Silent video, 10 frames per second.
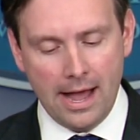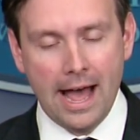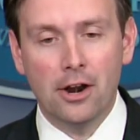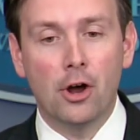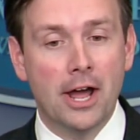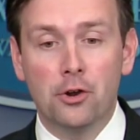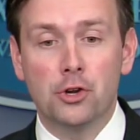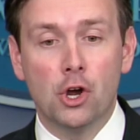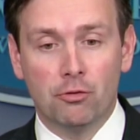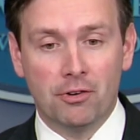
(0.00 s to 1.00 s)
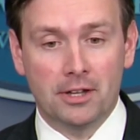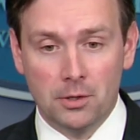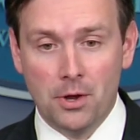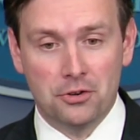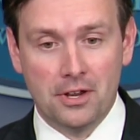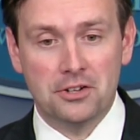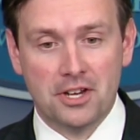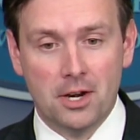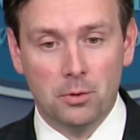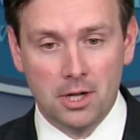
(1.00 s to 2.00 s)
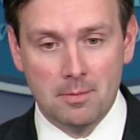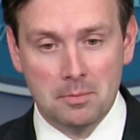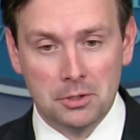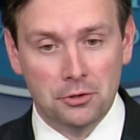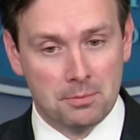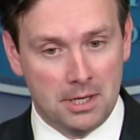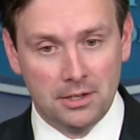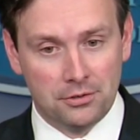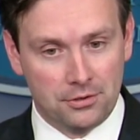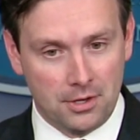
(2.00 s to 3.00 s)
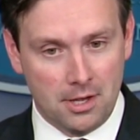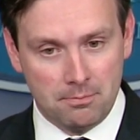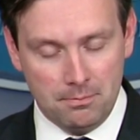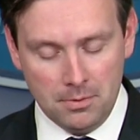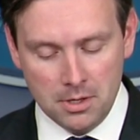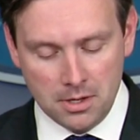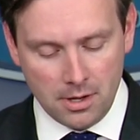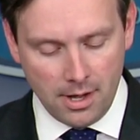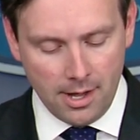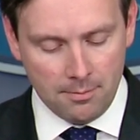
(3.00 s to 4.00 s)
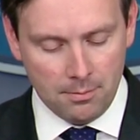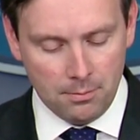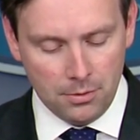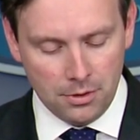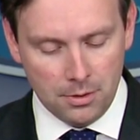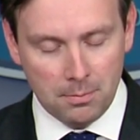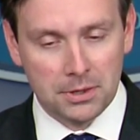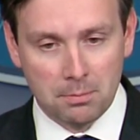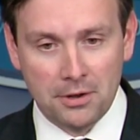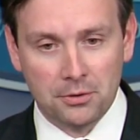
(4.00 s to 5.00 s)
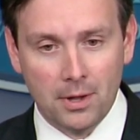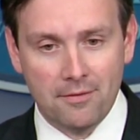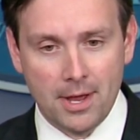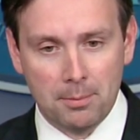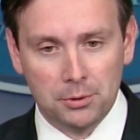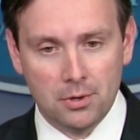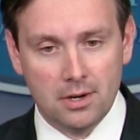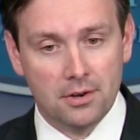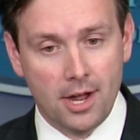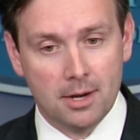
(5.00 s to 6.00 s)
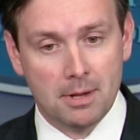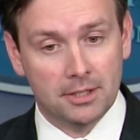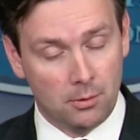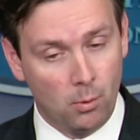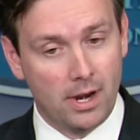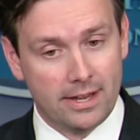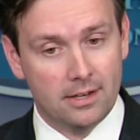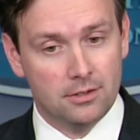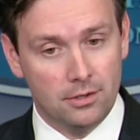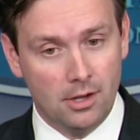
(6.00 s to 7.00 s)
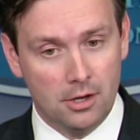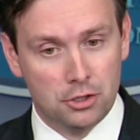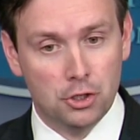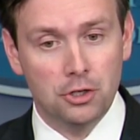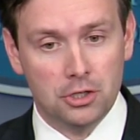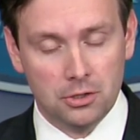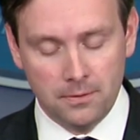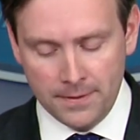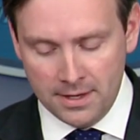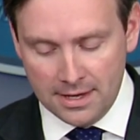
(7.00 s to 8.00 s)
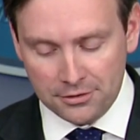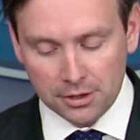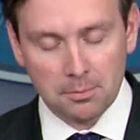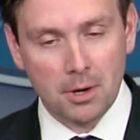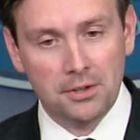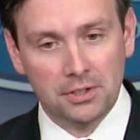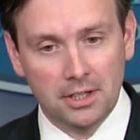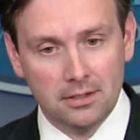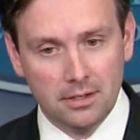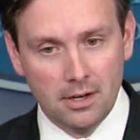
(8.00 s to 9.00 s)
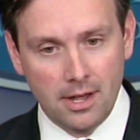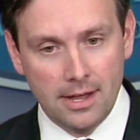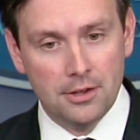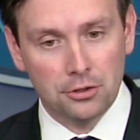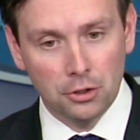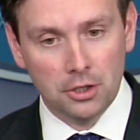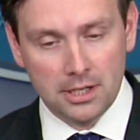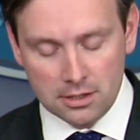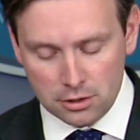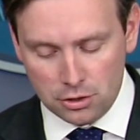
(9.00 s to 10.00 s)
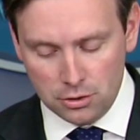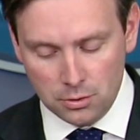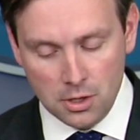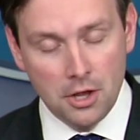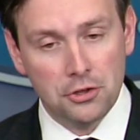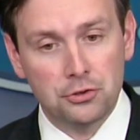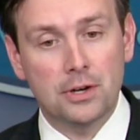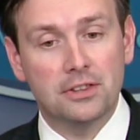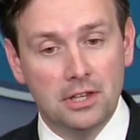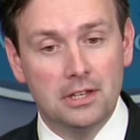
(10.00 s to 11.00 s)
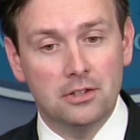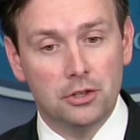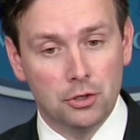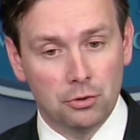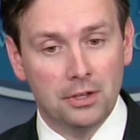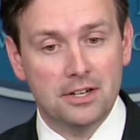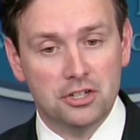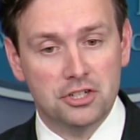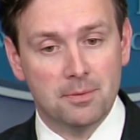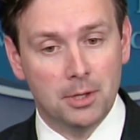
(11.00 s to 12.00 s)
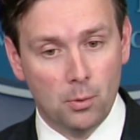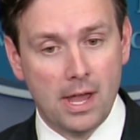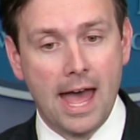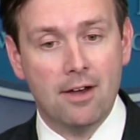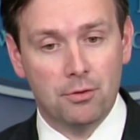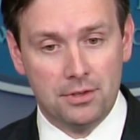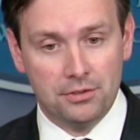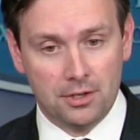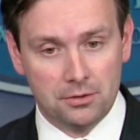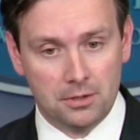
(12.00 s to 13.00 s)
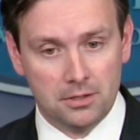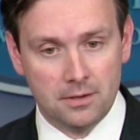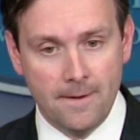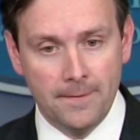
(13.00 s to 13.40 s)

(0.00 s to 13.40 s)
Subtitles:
I don't know, frankly, whether or not China will come up in those meetings. But the president will have the opportunity to talk about that. What I can assure you is that the president is looking to strengthening the relationship that we have with these countries.